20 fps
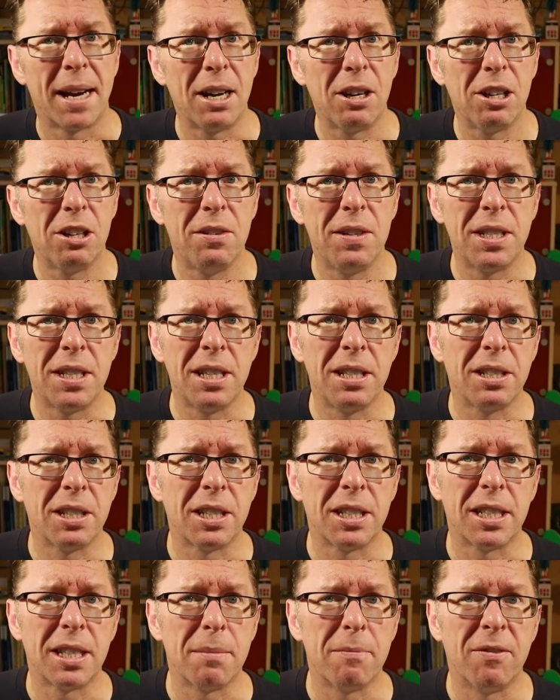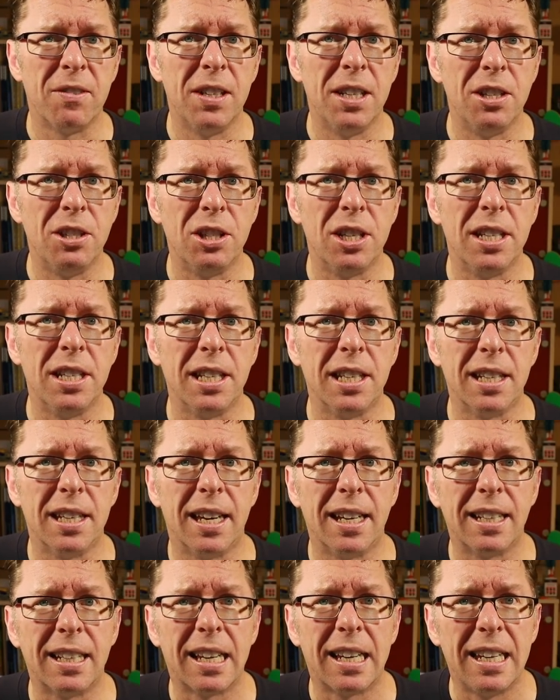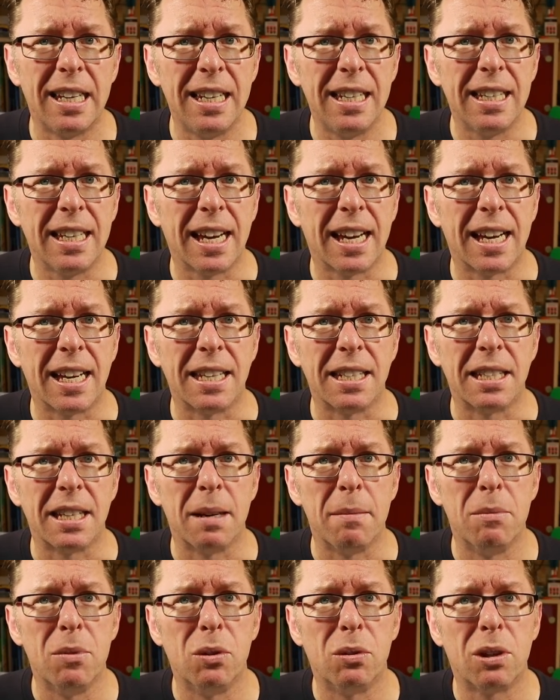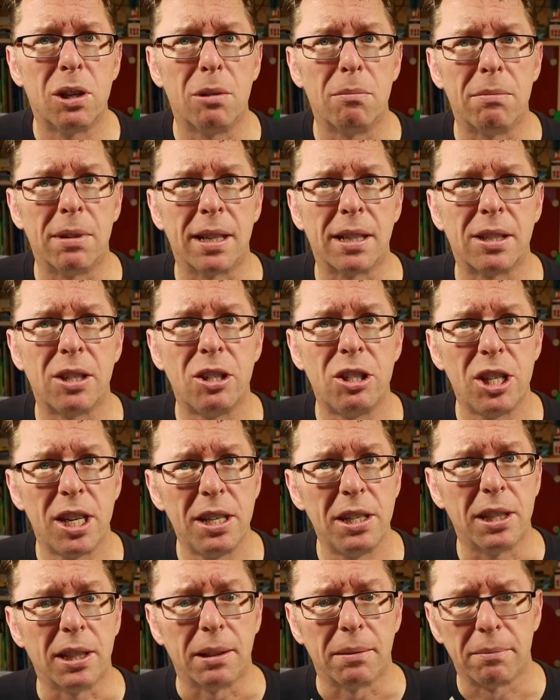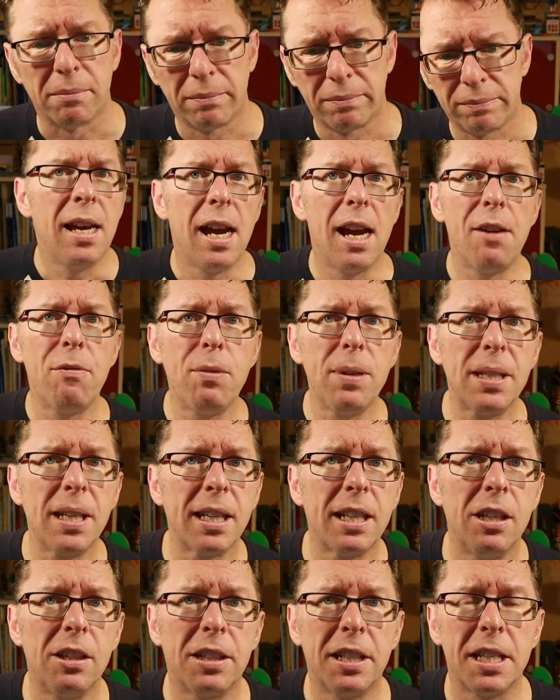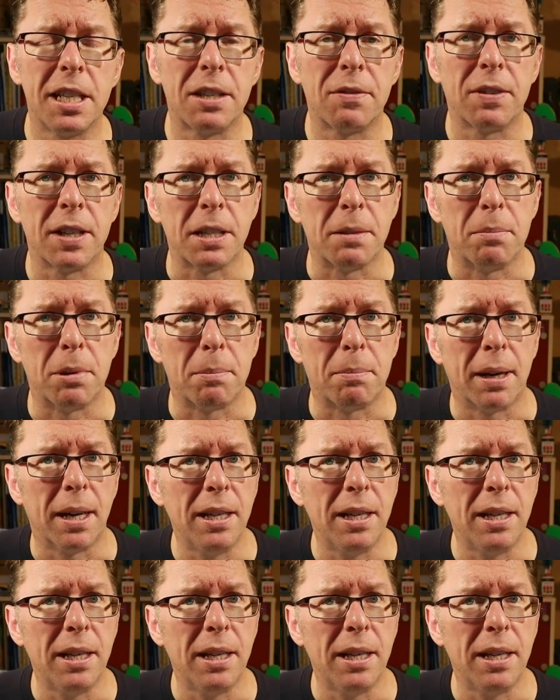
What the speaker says: Paolo isn't just some village idiot and clearly has a more complex agenda. If we take a look at his Facebook